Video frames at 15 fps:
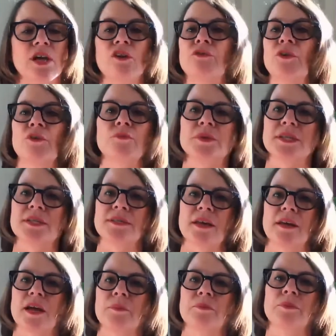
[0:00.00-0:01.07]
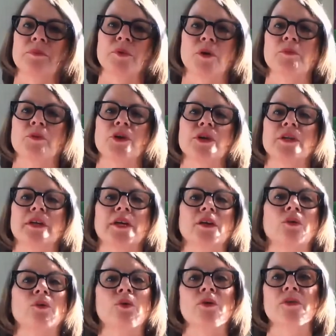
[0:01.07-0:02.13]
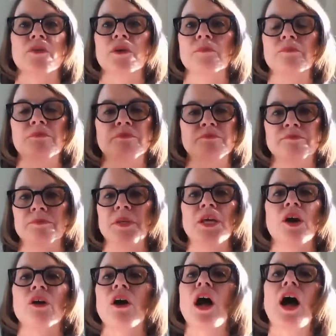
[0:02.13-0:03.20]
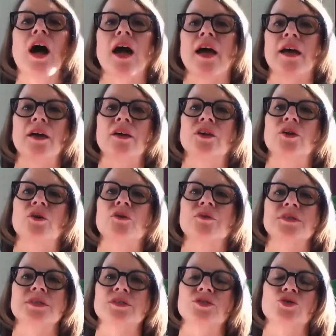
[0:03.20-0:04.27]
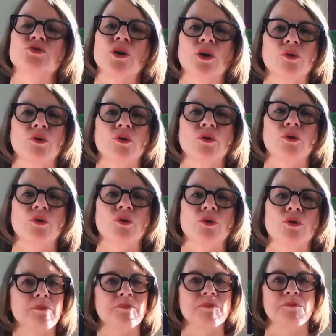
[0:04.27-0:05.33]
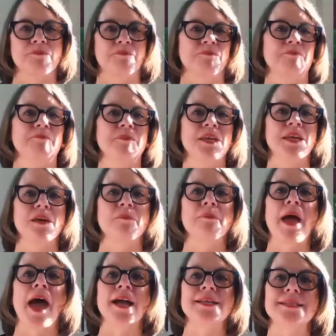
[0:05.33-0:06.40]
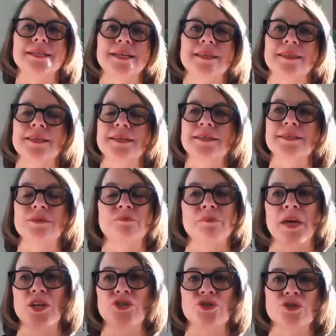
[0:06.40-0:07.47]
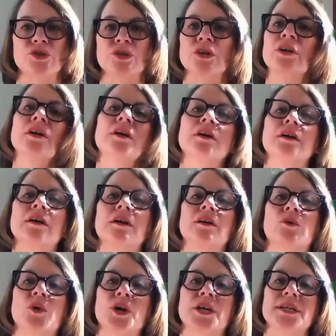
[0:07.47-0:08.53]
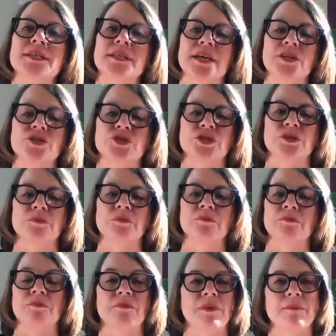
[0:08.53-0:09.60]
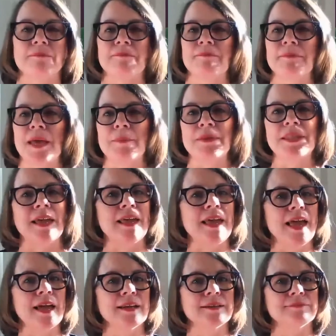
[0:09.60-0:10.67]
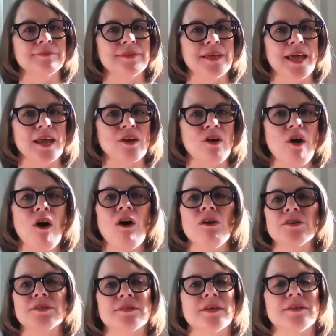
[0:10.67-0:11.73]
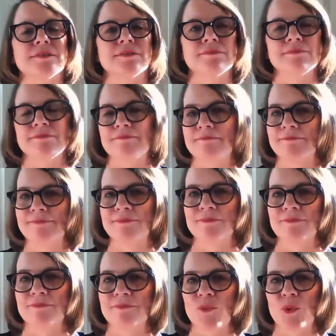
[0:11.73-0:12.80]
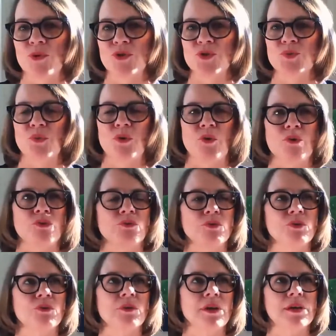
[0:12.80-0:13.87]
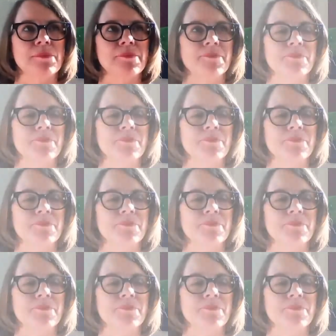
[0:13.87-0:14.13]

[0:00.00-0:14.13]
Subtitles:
the telephone be set up appropriately, or the PRI? Is the trunk group going to be impacting this major organization? Maybe they can't get calls and orders won't go through.